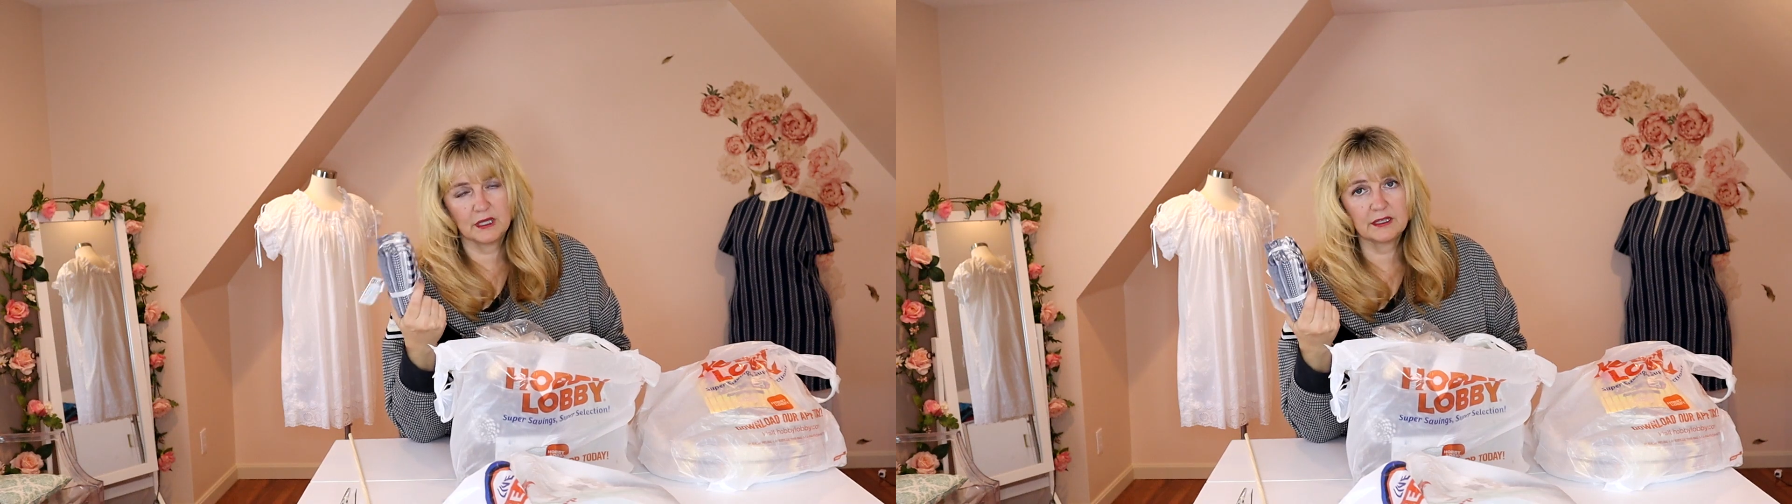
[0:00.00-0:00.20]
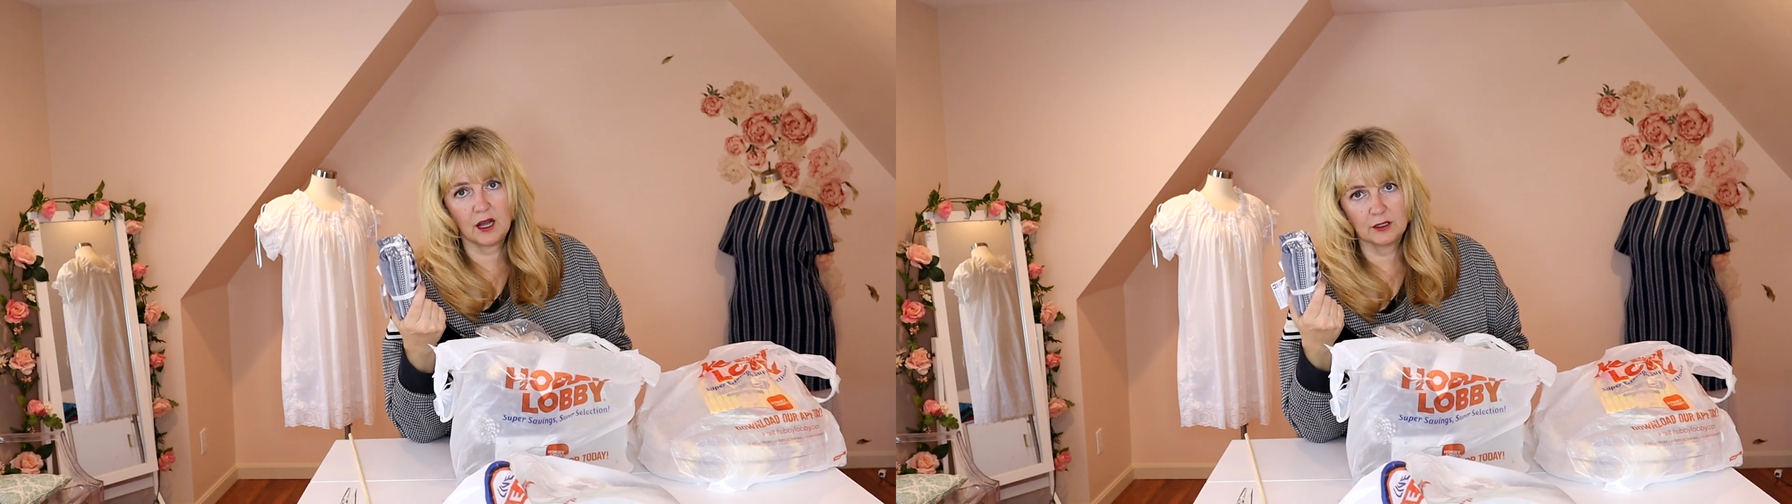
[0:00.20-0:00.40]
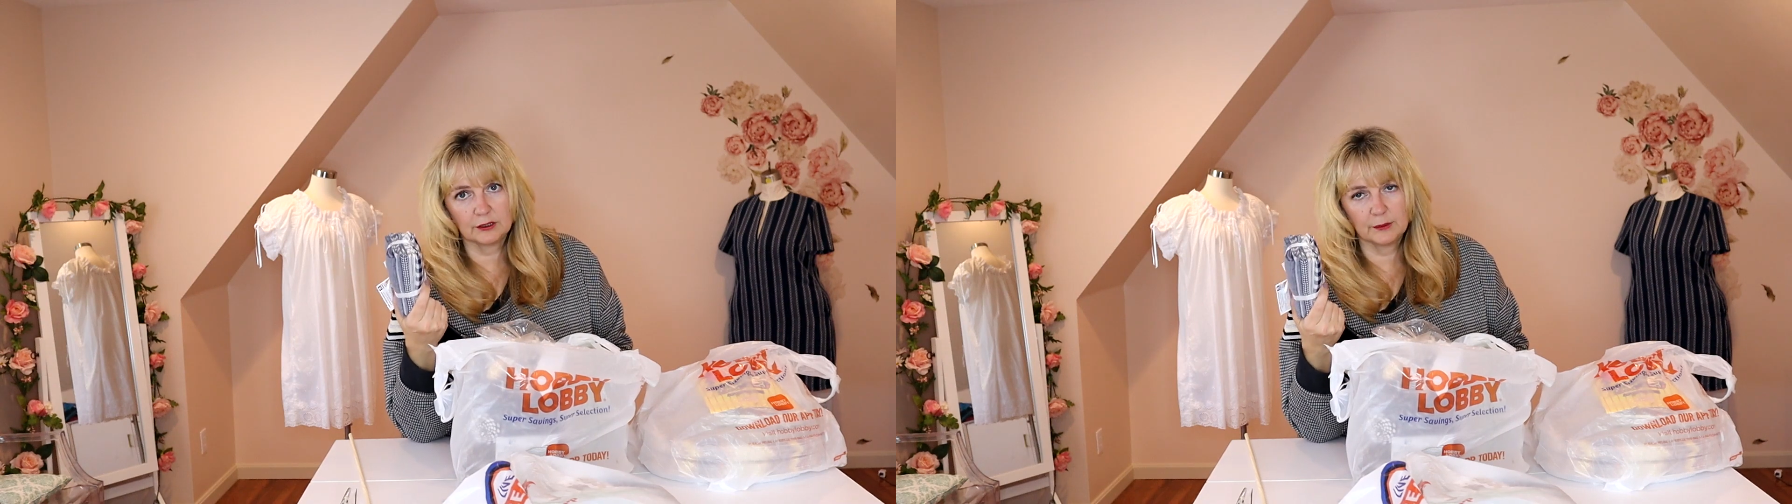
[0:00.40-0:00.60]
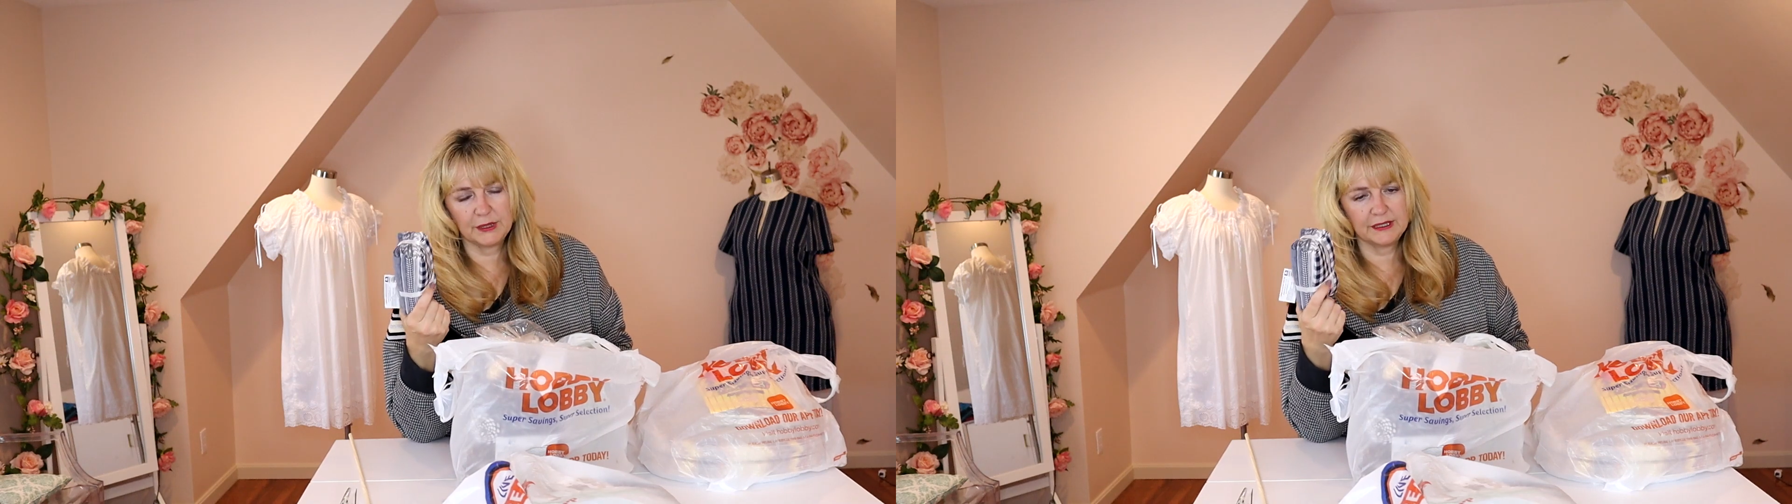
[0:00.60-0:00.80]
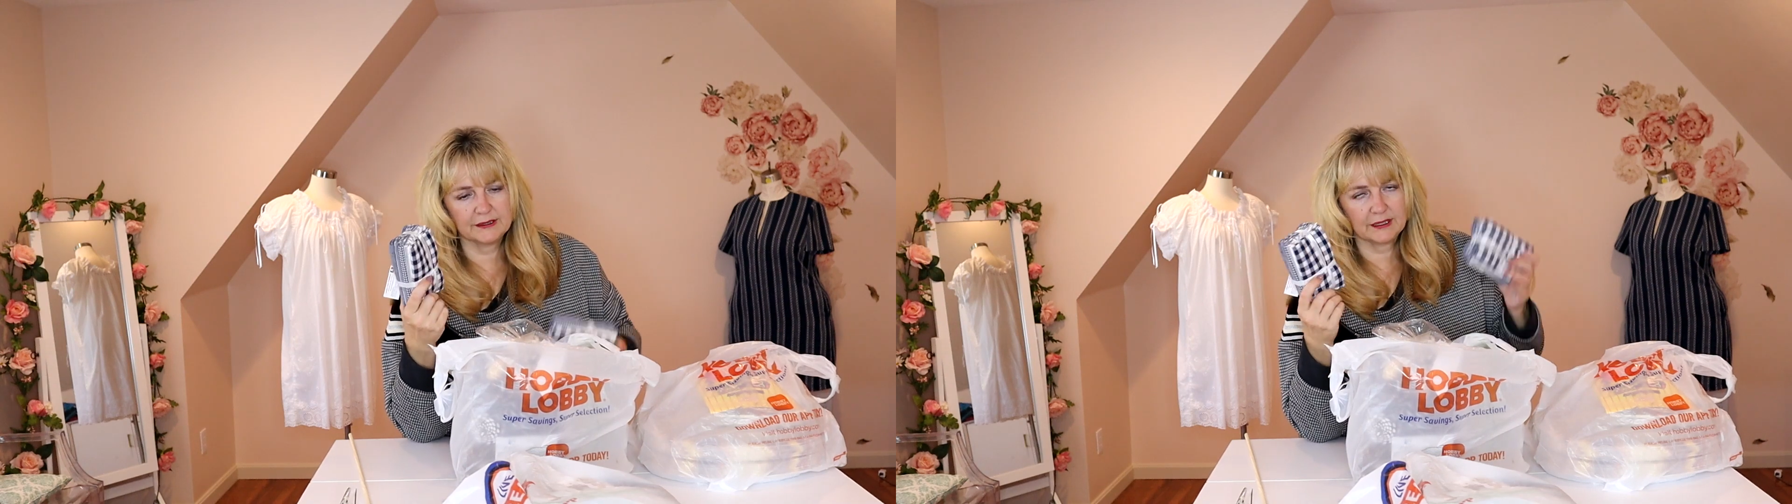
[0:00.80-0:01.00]
a dollar a
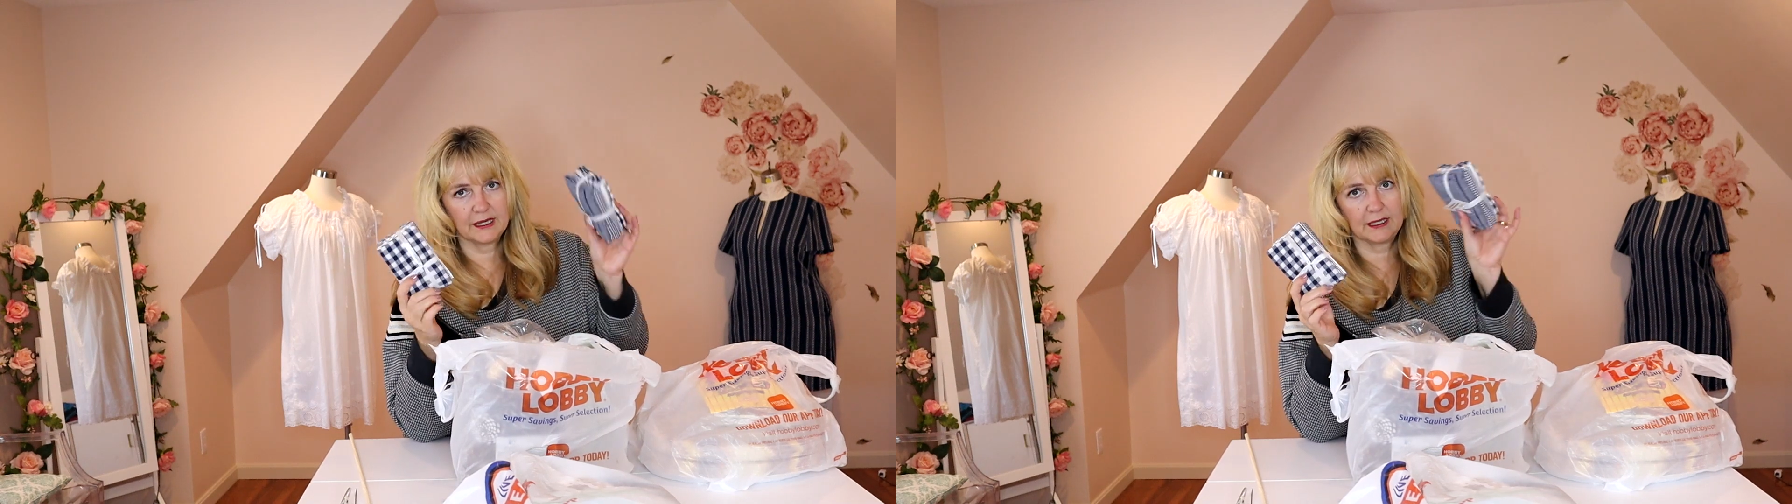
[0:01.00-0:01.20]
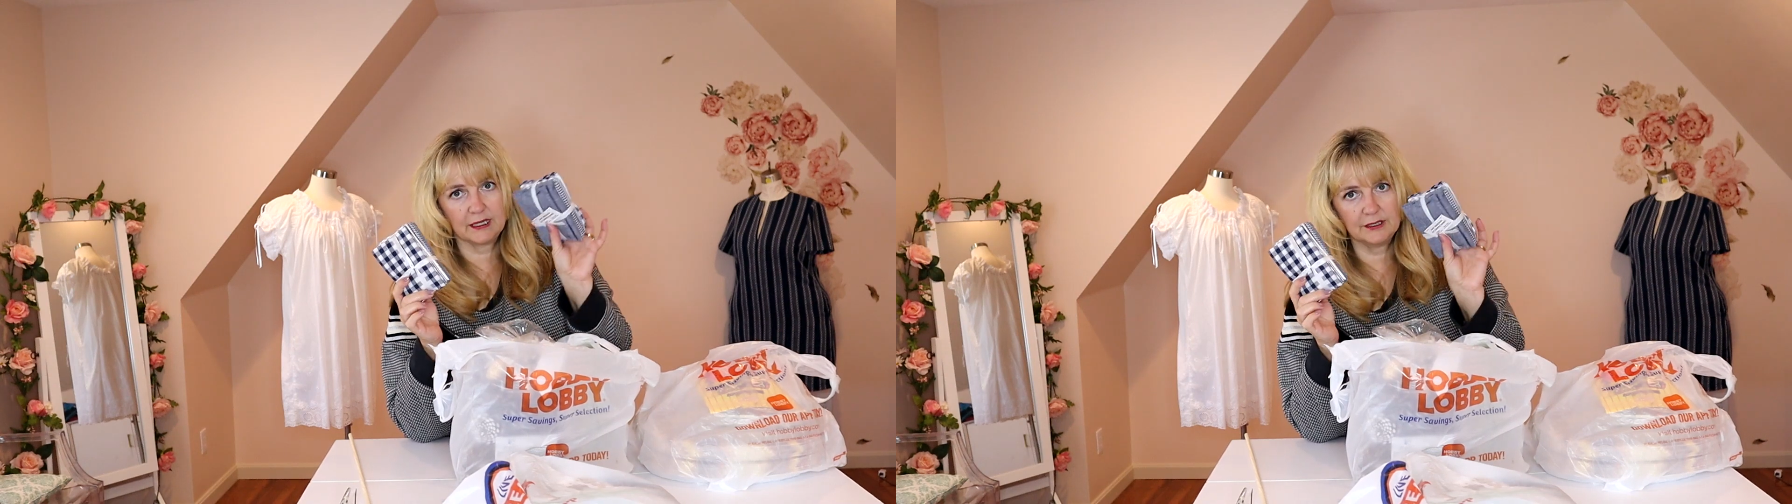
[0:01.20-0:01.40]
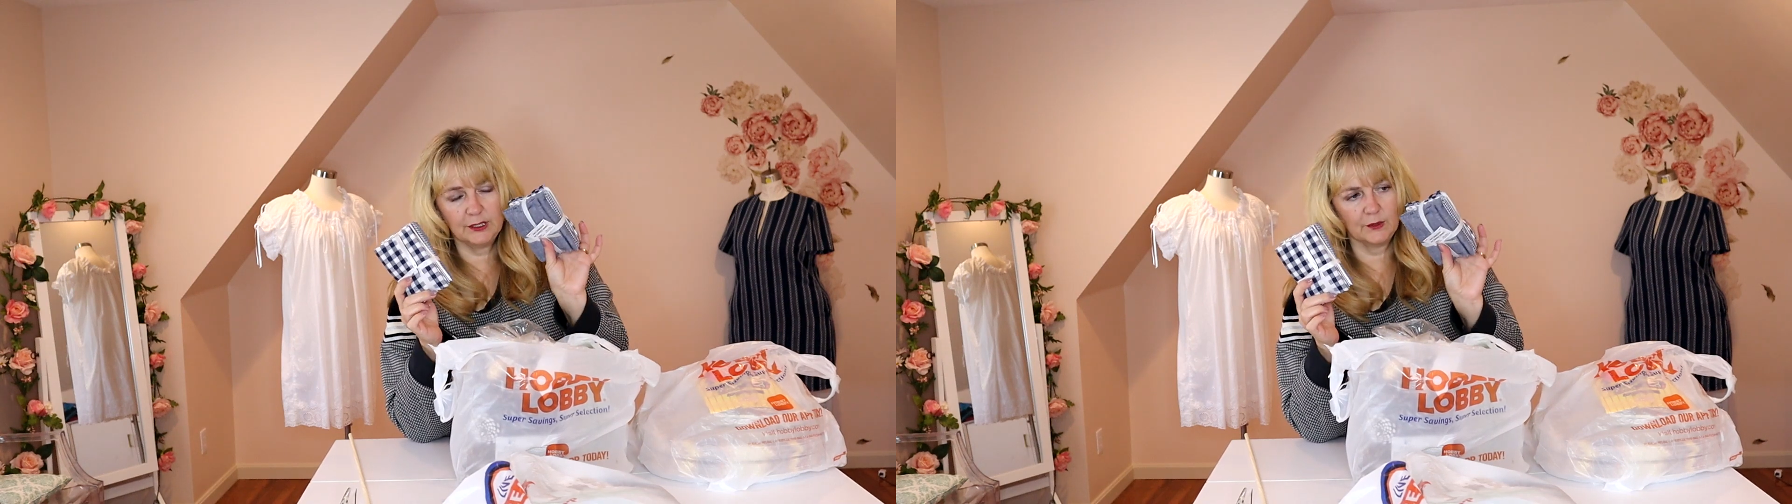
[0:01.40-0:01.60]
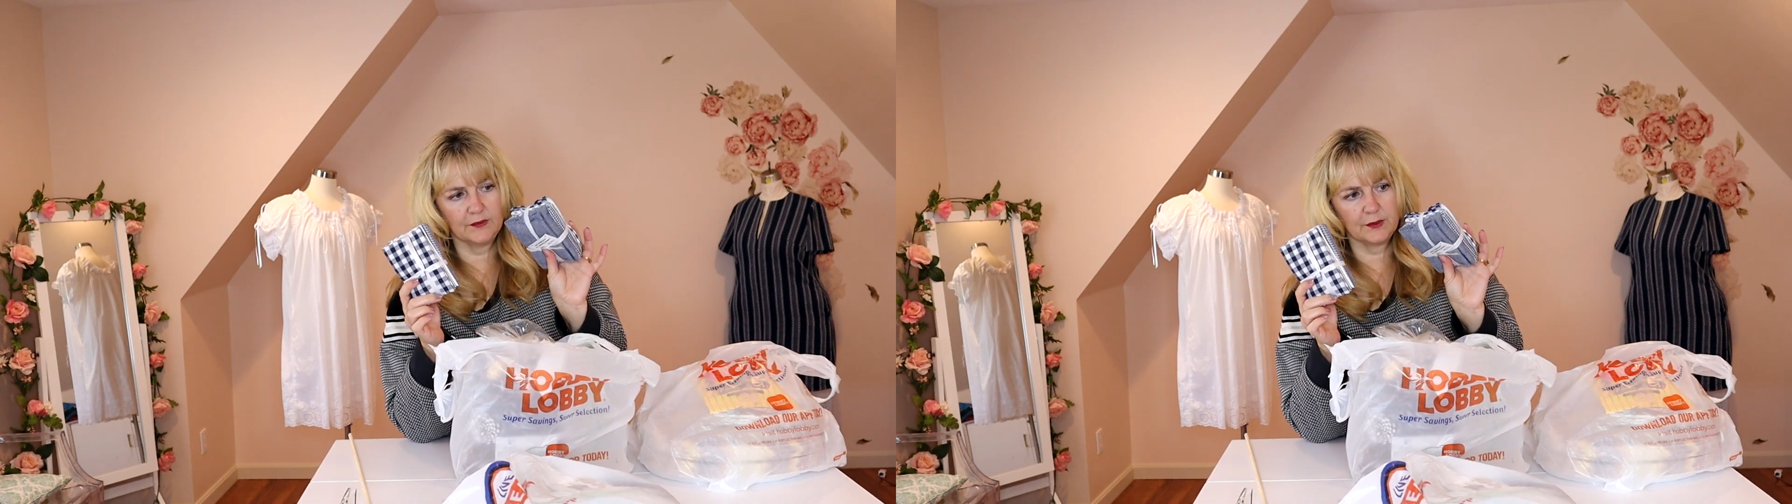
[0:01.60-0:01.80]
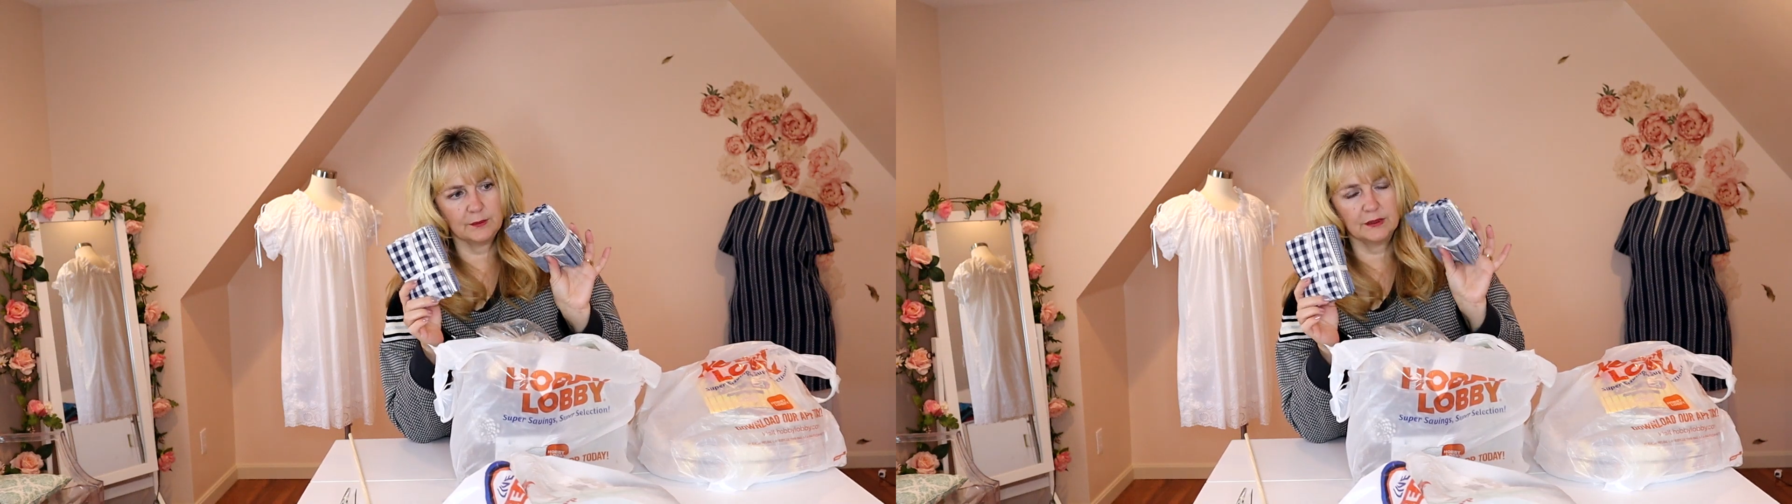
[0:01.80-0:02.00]
piece, and I got two
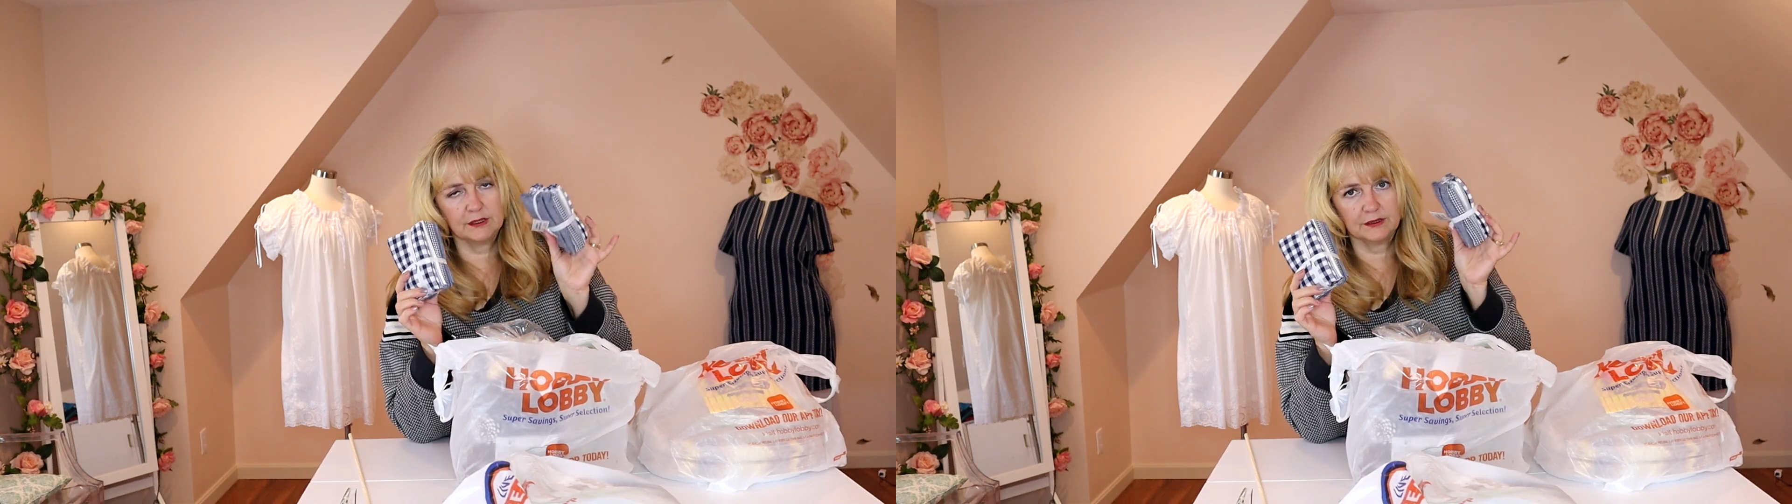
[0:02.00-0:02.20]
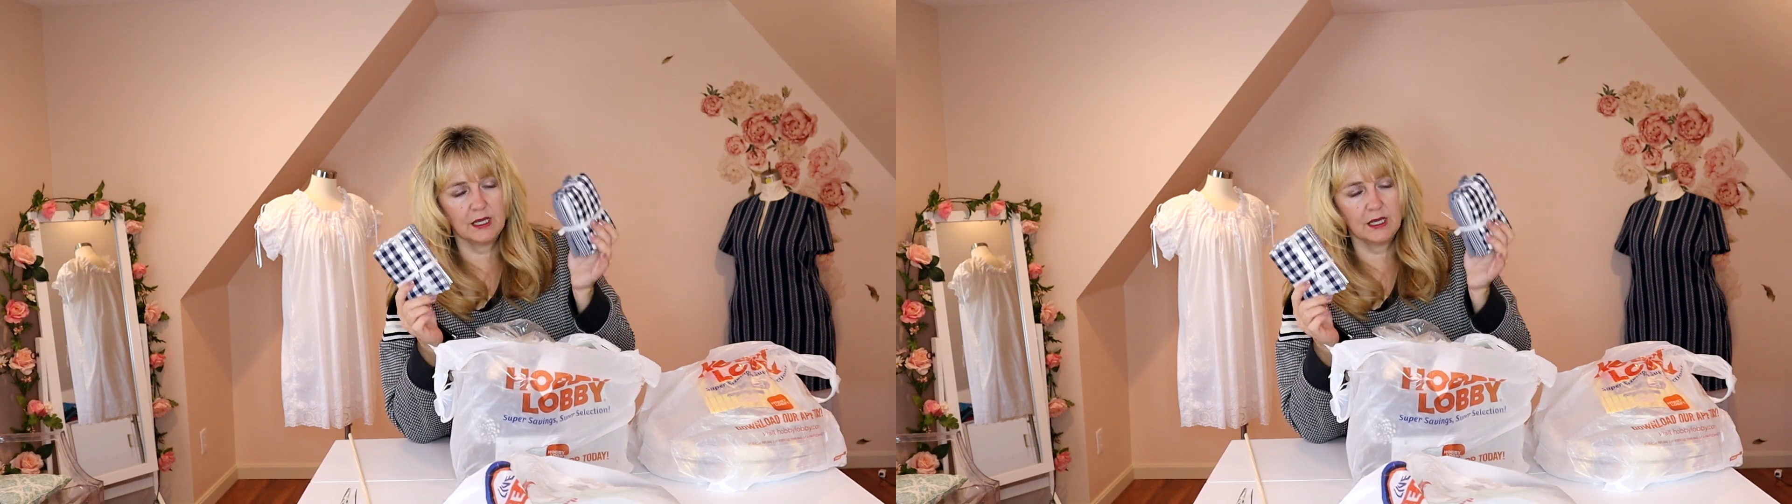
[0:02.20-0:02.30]
of them.